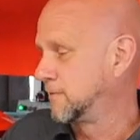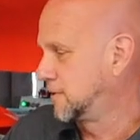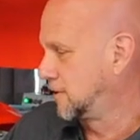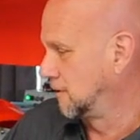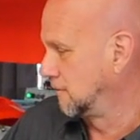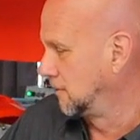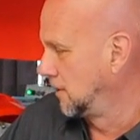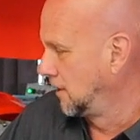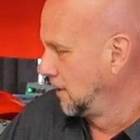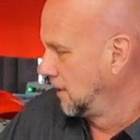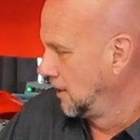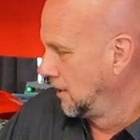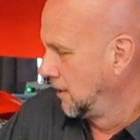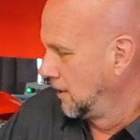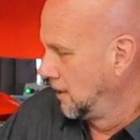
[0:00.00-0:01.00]
So
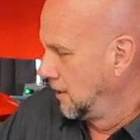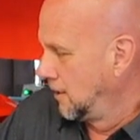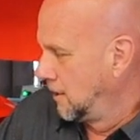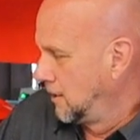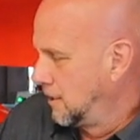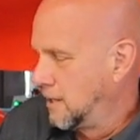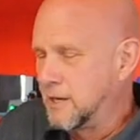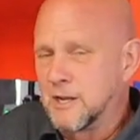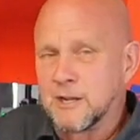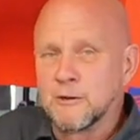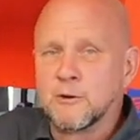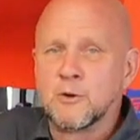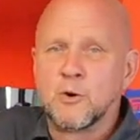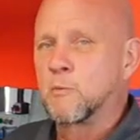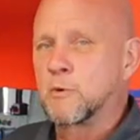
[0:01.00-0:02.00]

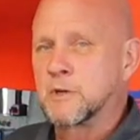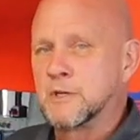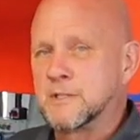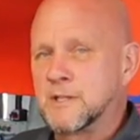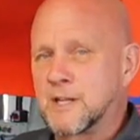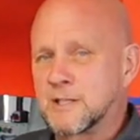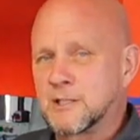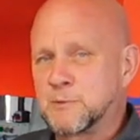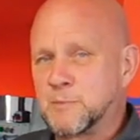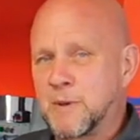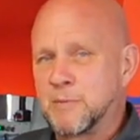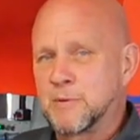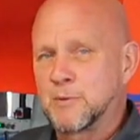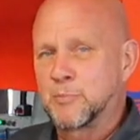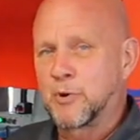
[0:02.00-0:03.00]
anyhow, we're gonna take this
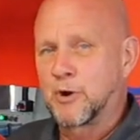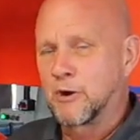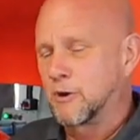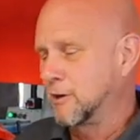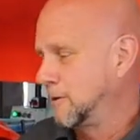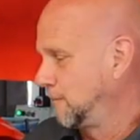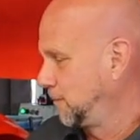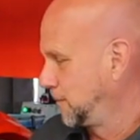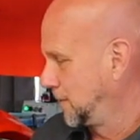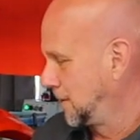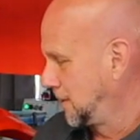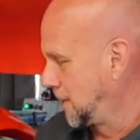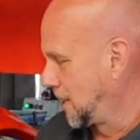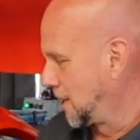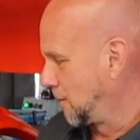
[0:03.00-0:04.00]
baby apart
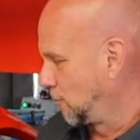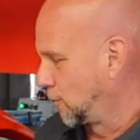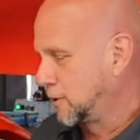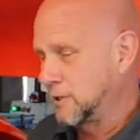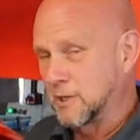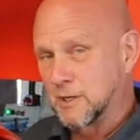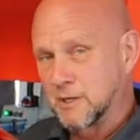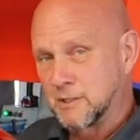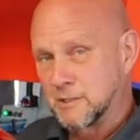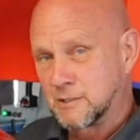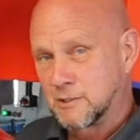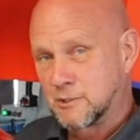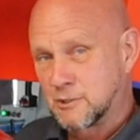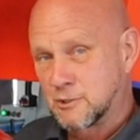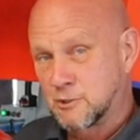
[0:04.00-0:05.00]
and we're gonna
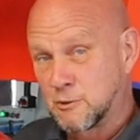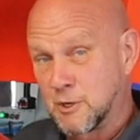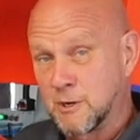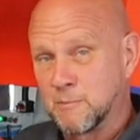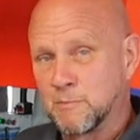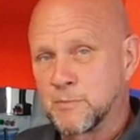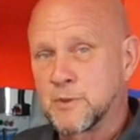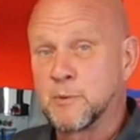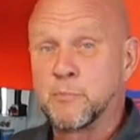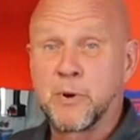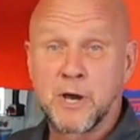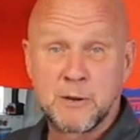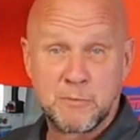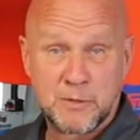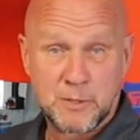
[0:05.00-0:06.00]
trim the
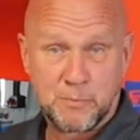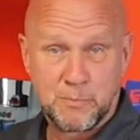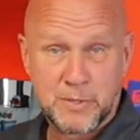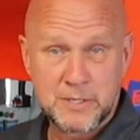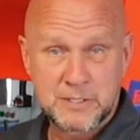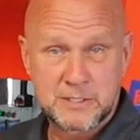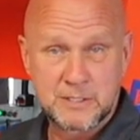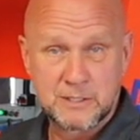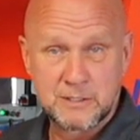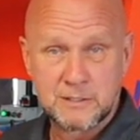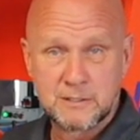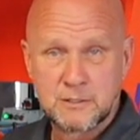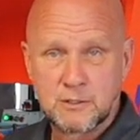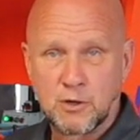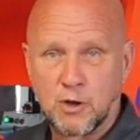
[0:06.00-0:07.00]
bottom of the
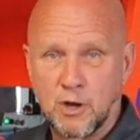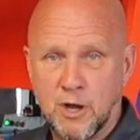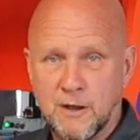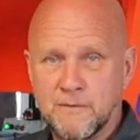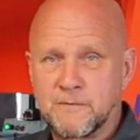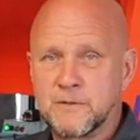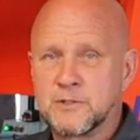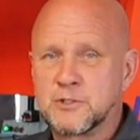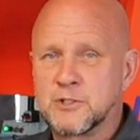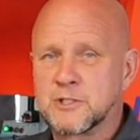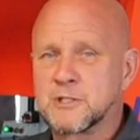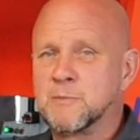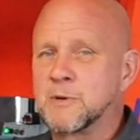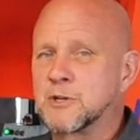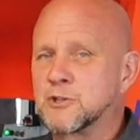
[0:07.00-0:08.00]
piston off
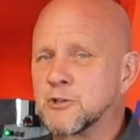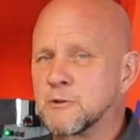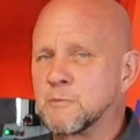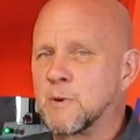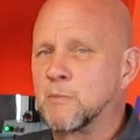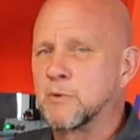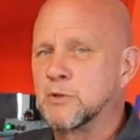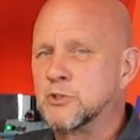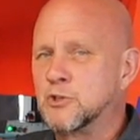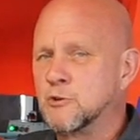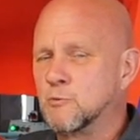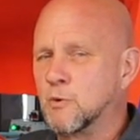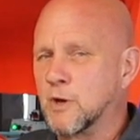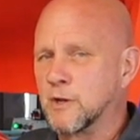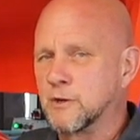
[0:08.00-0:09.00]
just to make sure when we
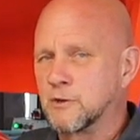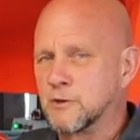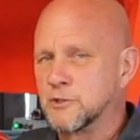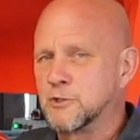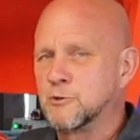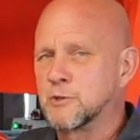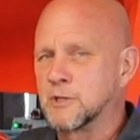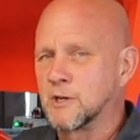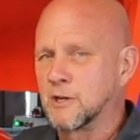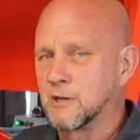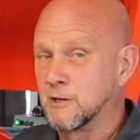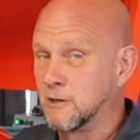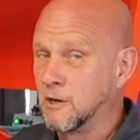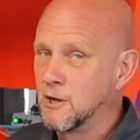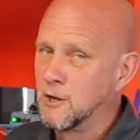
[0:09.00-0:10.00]
do run or do get on
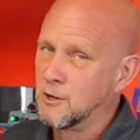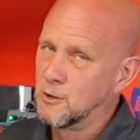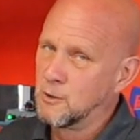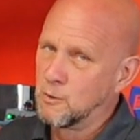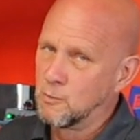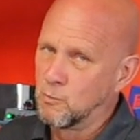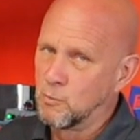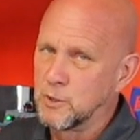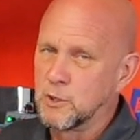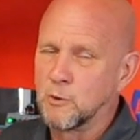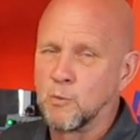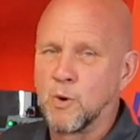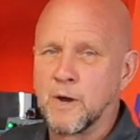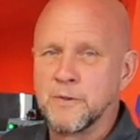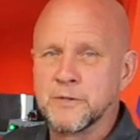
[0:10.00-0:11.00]
it, we
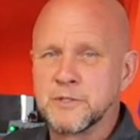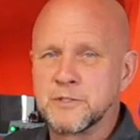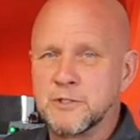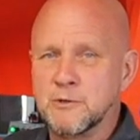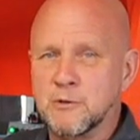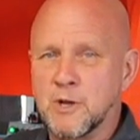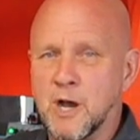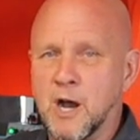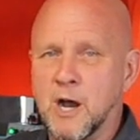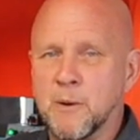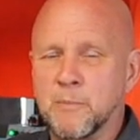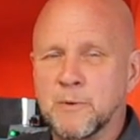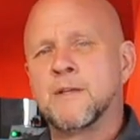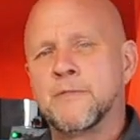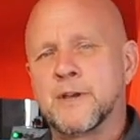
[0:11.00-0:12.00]
don't wad this dude
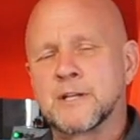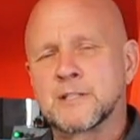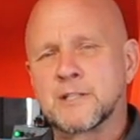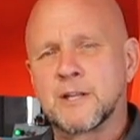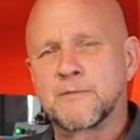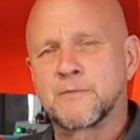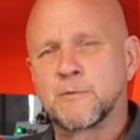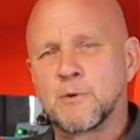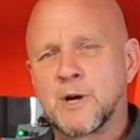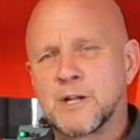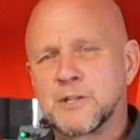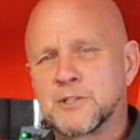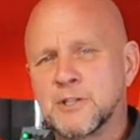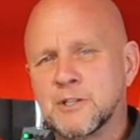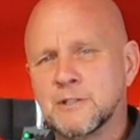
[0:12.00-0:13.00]
up. Thanks a lot for
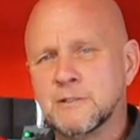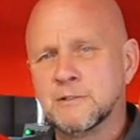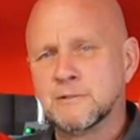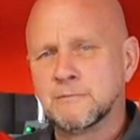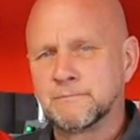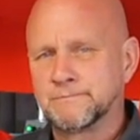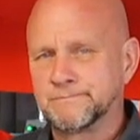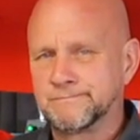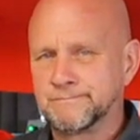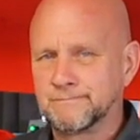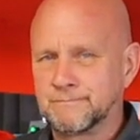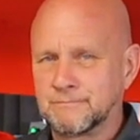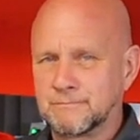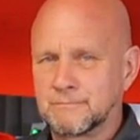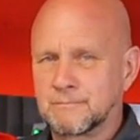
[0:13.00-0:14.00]
watching.
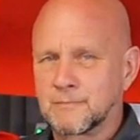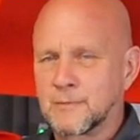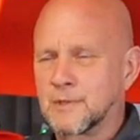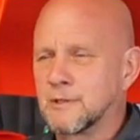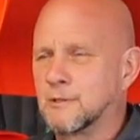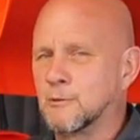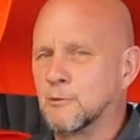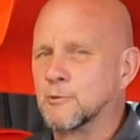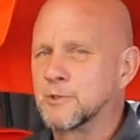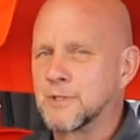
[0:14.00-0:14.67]
Hold